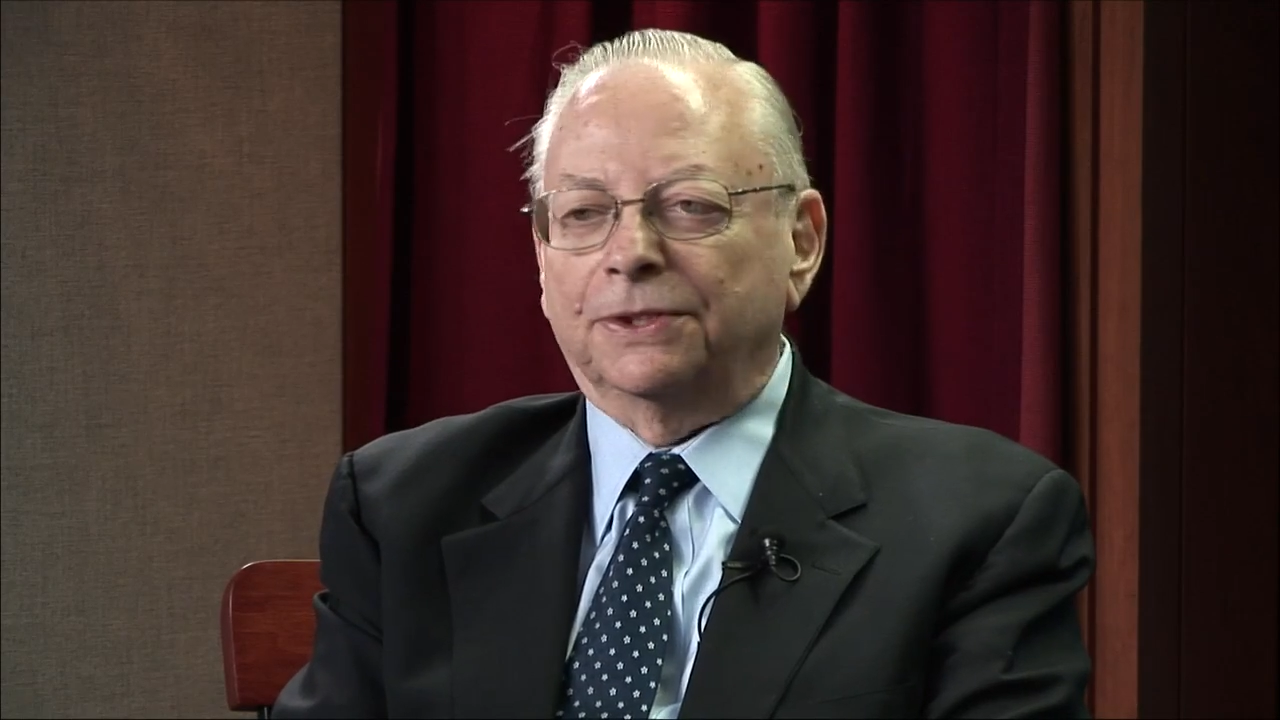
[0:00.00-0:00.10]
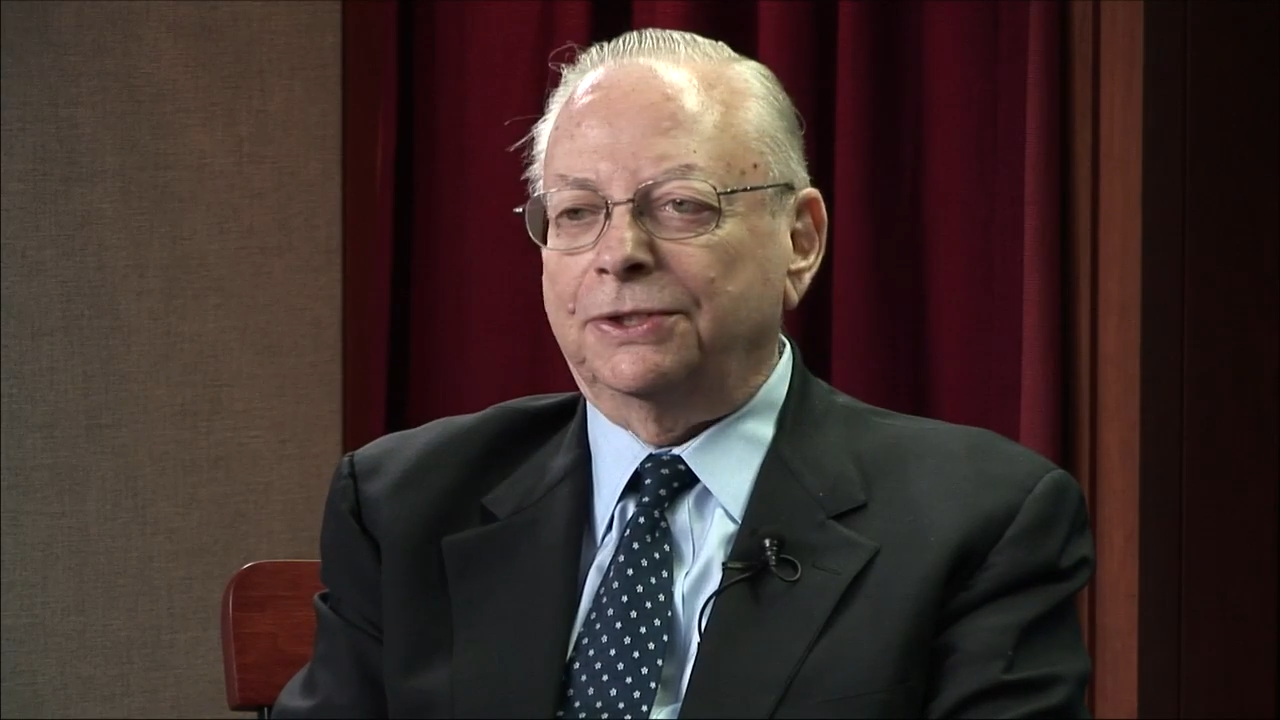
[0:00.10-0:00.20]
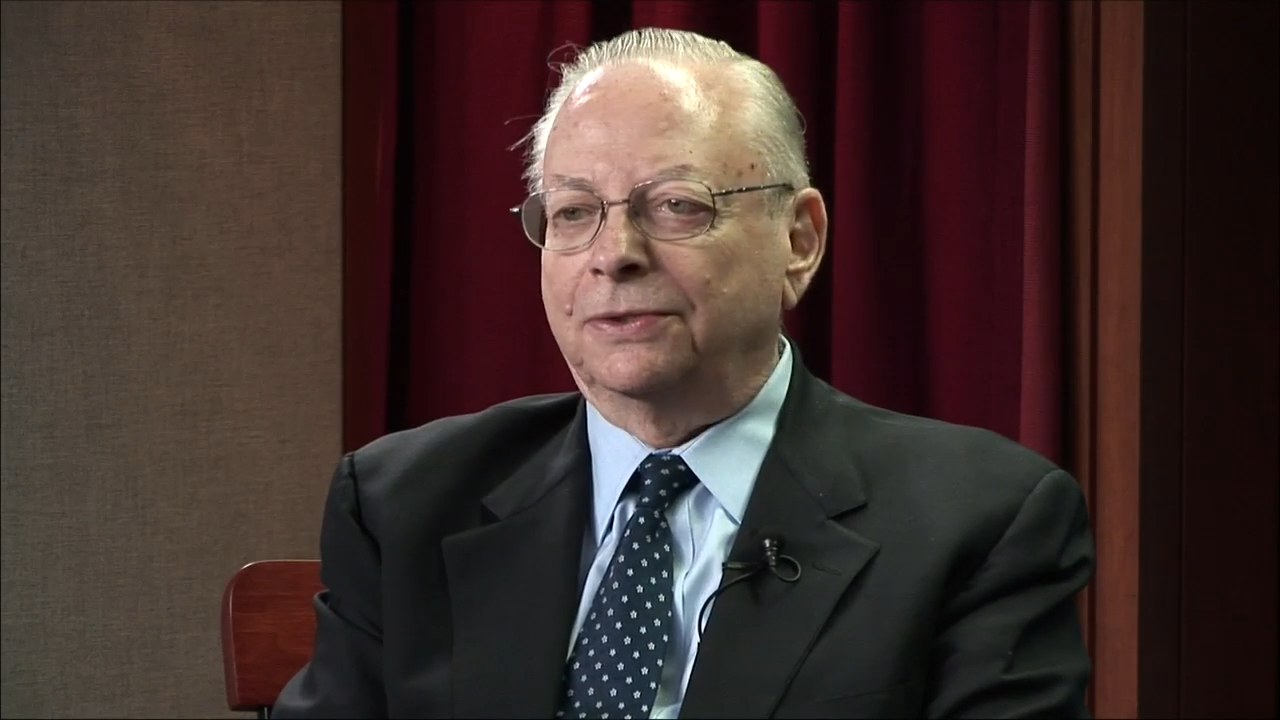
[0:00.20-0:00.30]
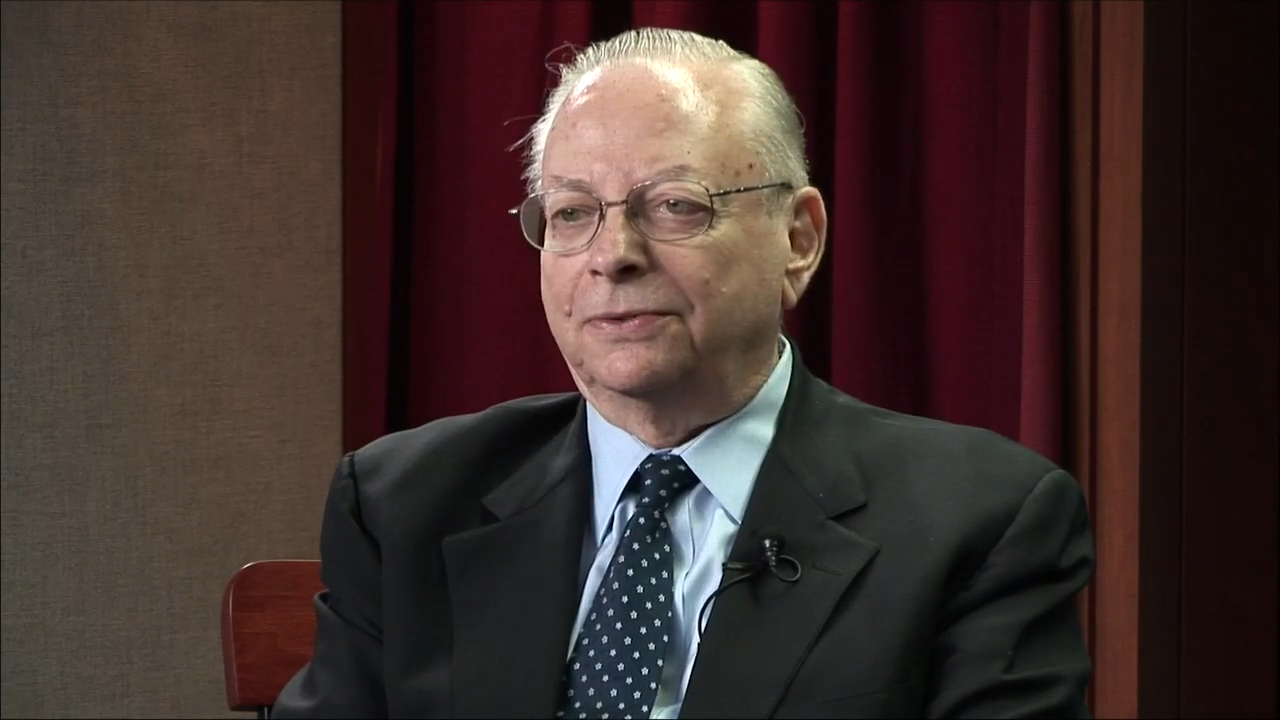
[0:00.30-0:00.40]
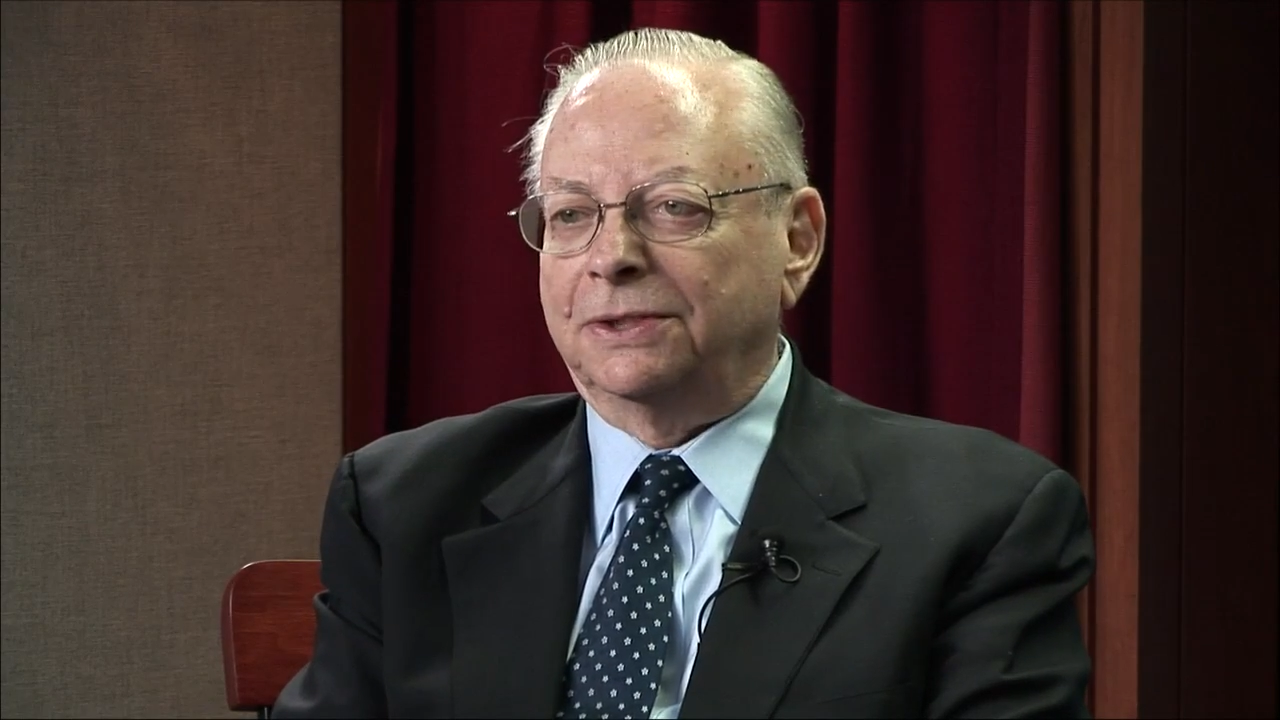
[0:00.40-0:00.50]
with
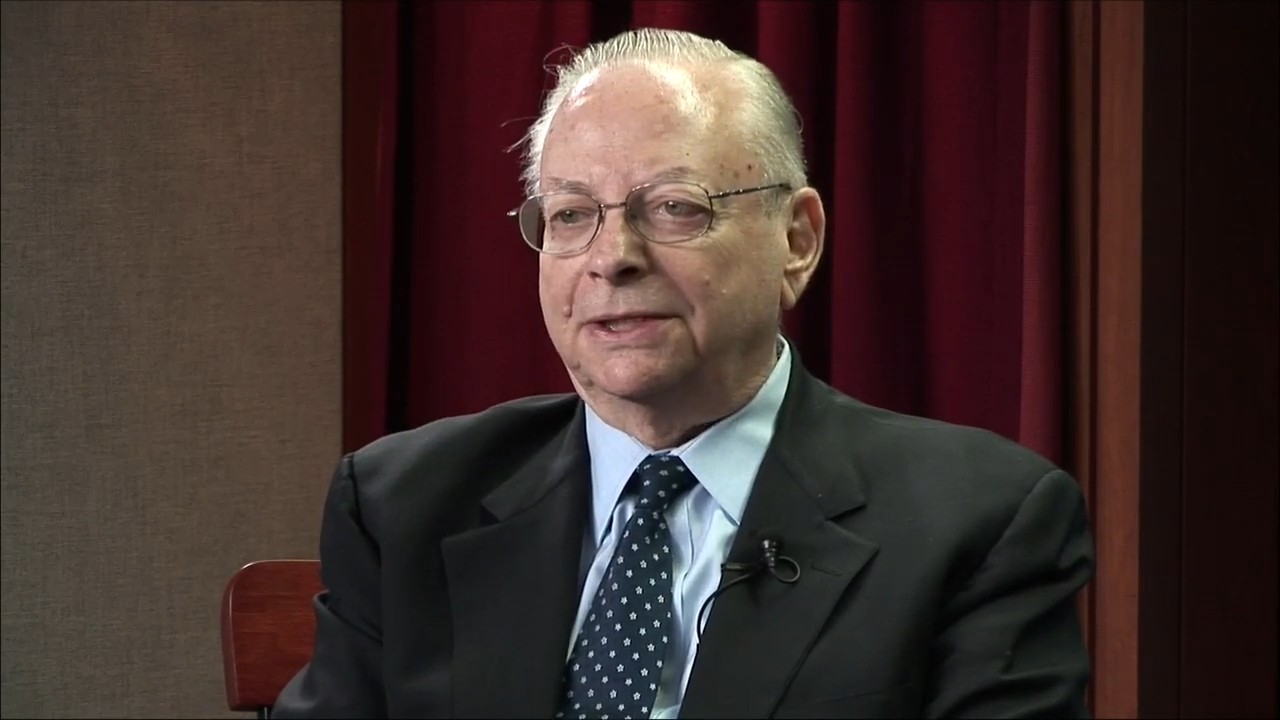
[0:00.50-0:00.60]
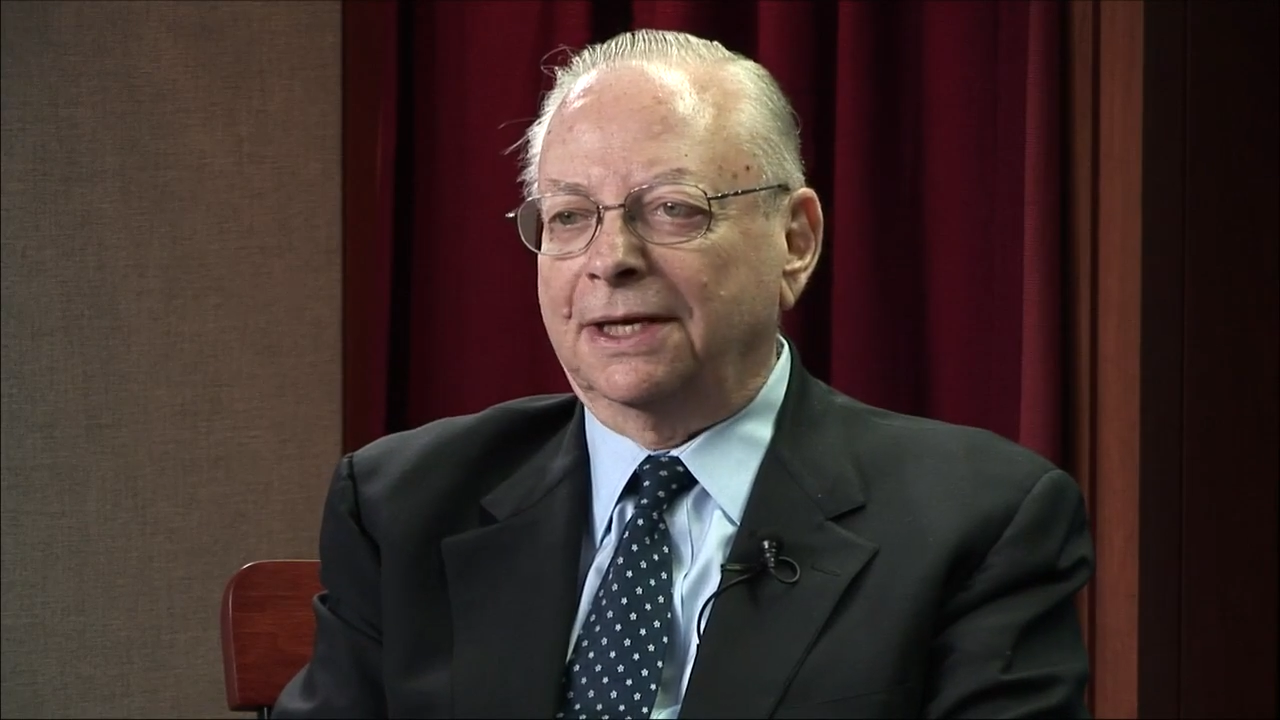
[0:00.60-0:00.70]
students,